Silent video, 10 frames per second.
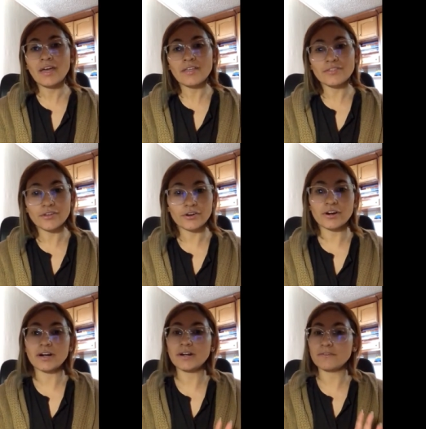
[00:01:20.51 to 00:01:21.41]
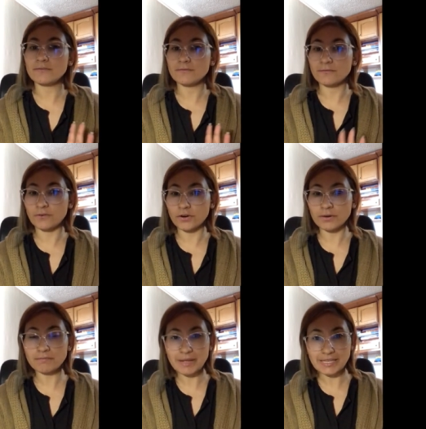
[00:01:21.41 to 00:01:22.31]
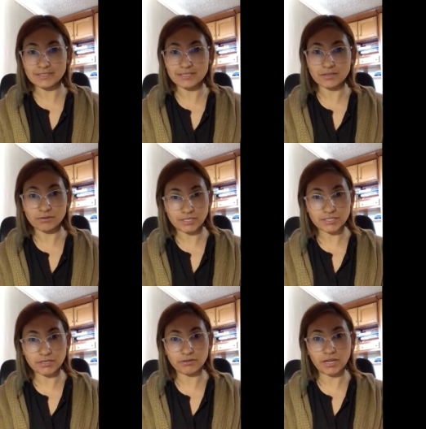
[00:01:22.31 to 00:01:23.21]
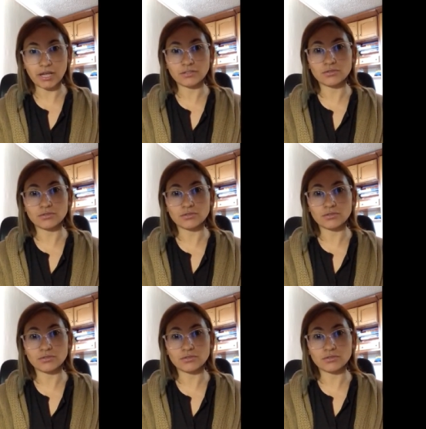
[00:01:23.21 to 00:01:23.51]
There are four basic criteria